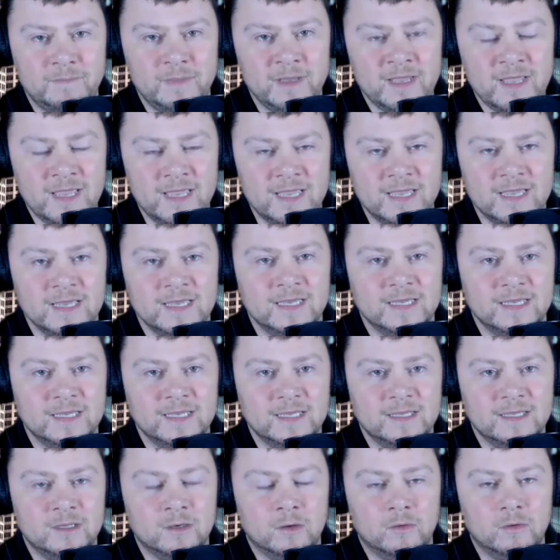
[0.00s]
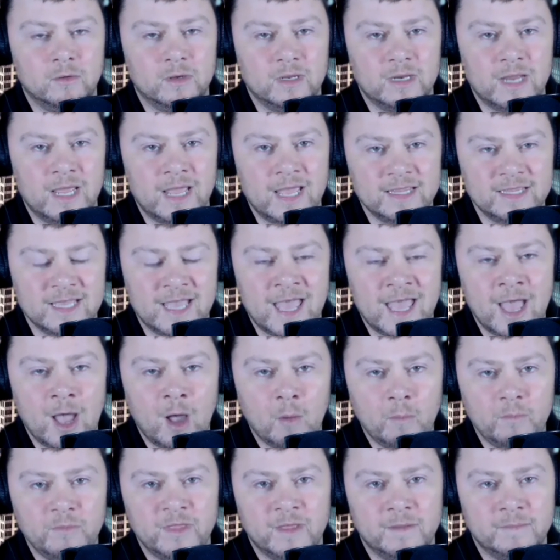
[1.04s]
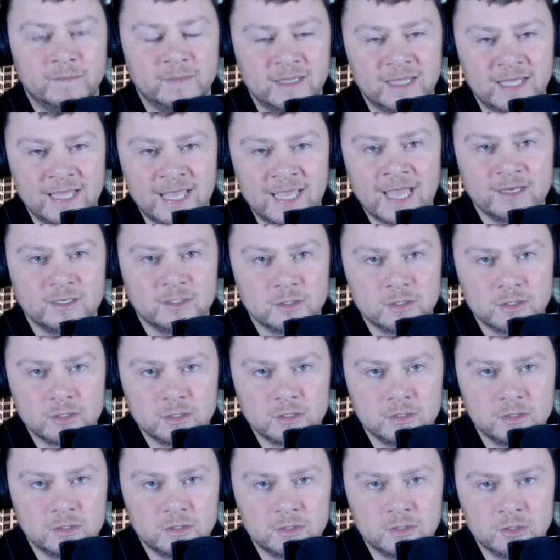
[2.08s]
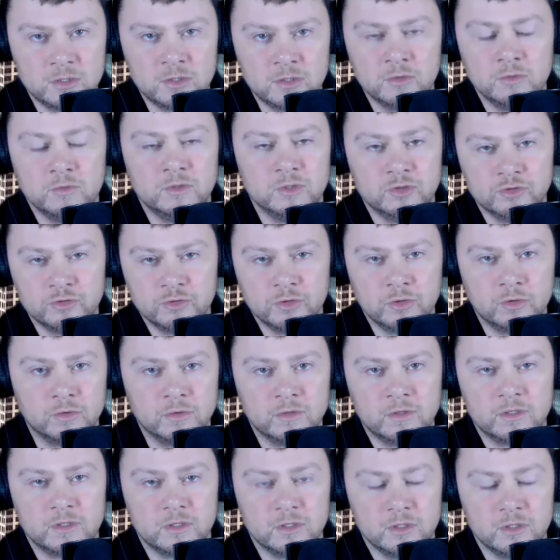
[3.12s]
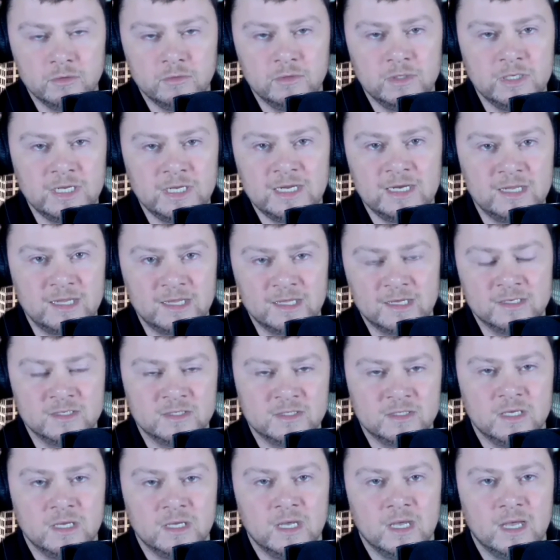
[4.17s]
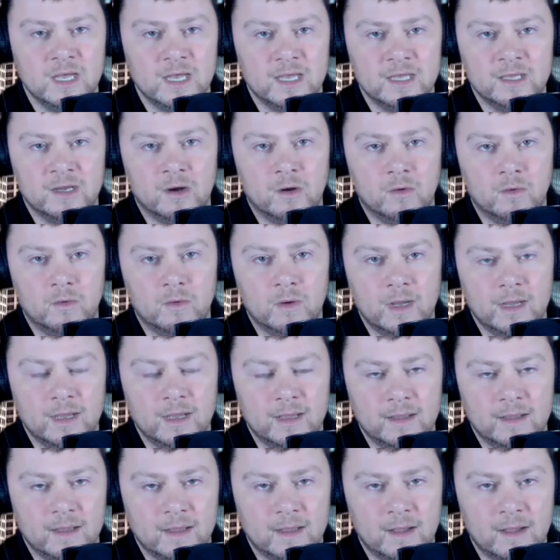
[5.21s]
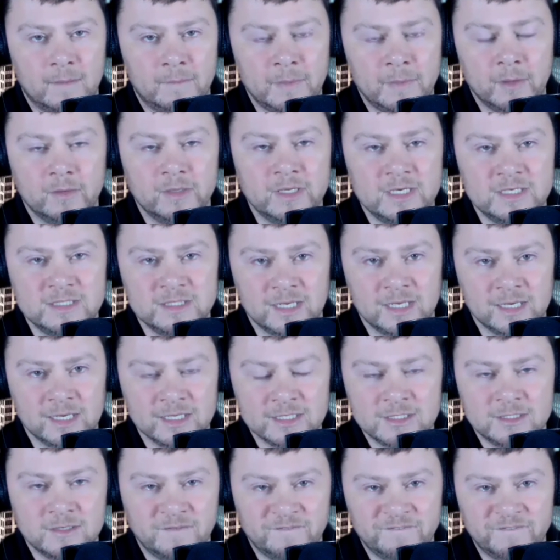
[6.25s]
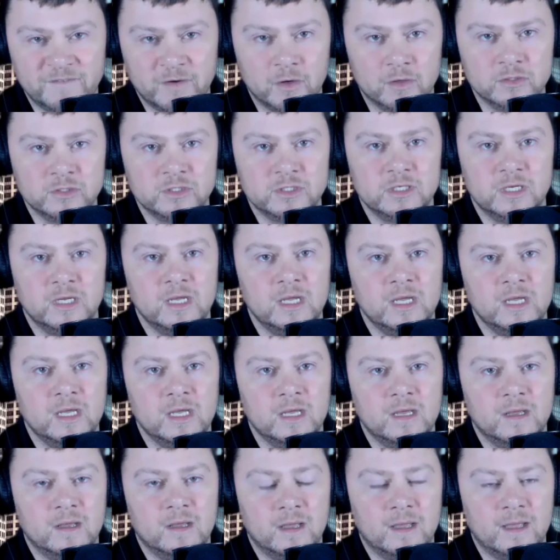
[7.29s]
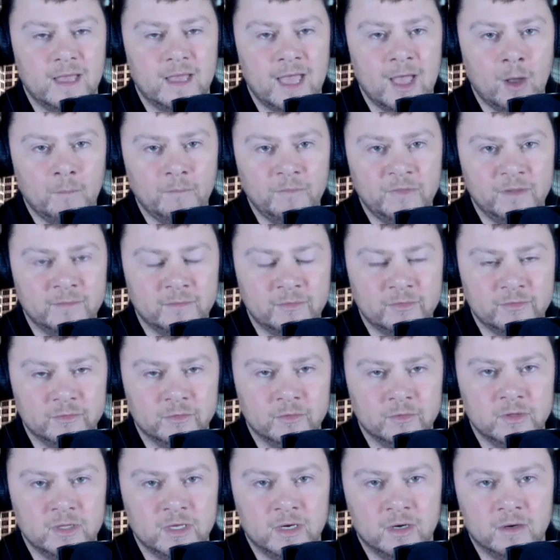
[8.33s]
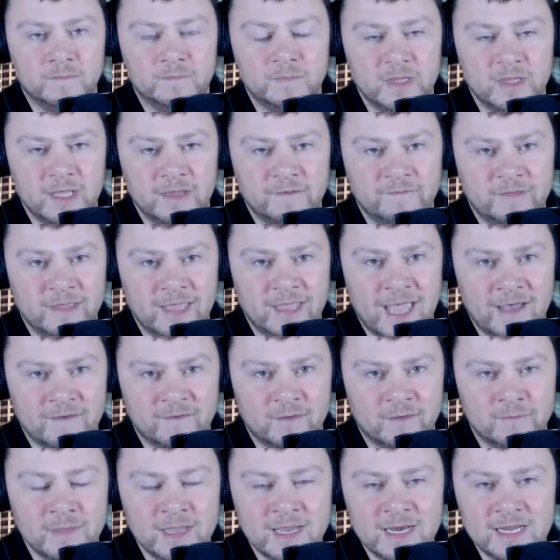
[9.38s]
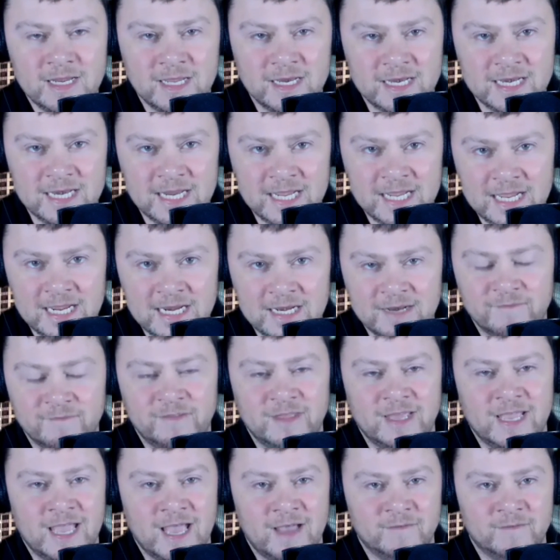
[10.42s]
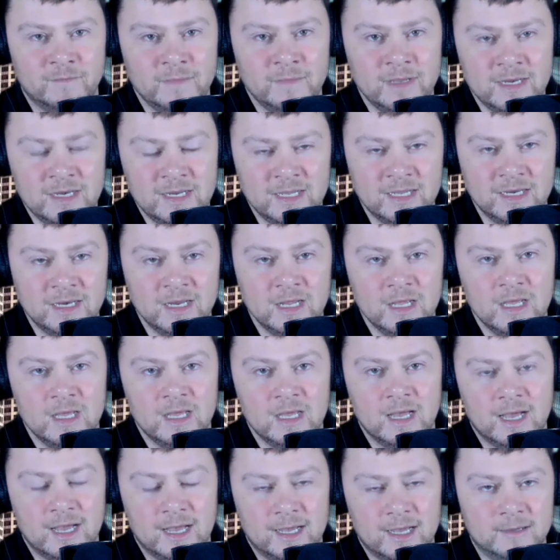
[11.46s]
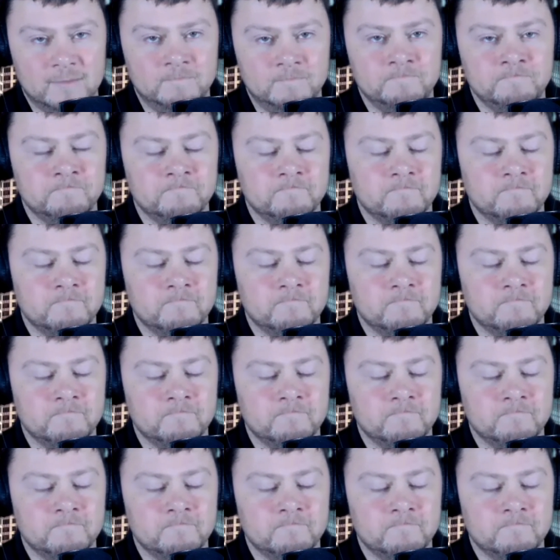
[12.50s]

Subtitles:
be, to help them get to the truth, you need this you know ability to listen first, help them through their, if they have immediate need, if they have immediate um